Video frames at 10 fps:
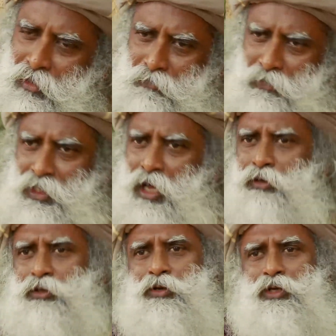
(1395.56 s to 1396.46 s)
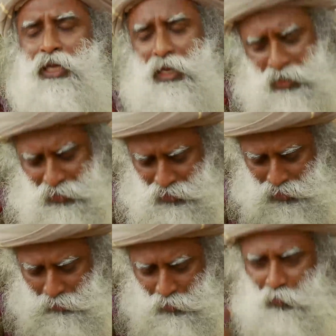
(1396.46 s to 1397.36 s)
Without knowing anything
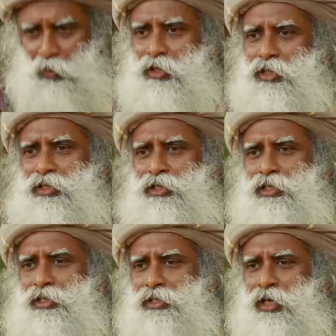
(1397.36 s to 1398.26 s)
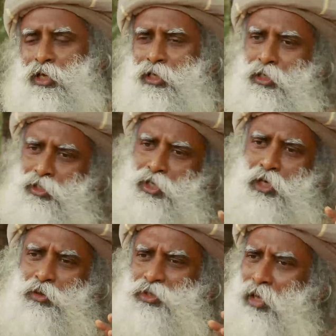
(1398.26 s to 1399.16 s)
about what this is, he is
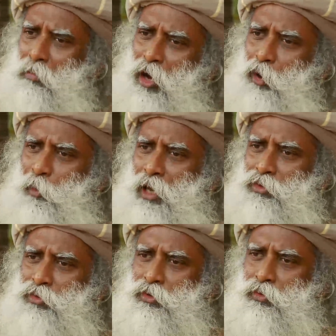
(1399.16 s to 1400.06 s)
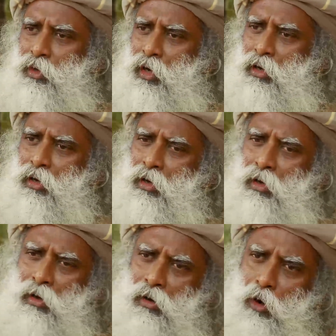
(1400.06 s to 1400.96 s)
trying to somehow pass through the world.
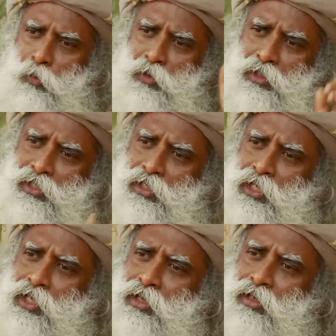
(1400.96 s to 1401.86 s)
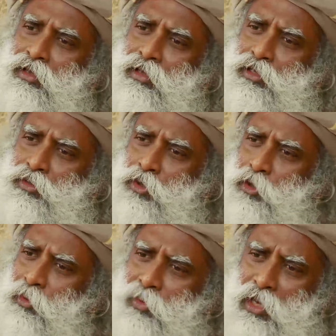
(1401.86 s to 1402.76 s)
Obviously, it is going
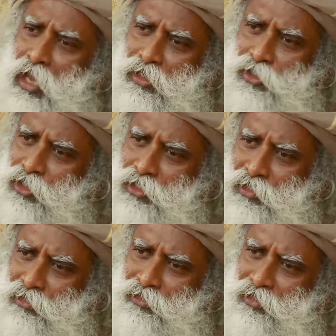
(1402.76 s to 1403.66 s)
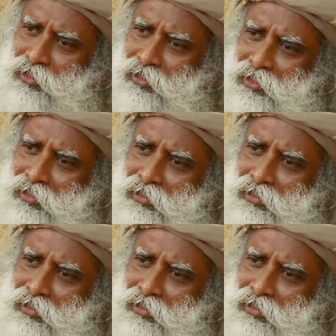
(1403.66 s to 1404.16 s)
to be very accidental, isn't it?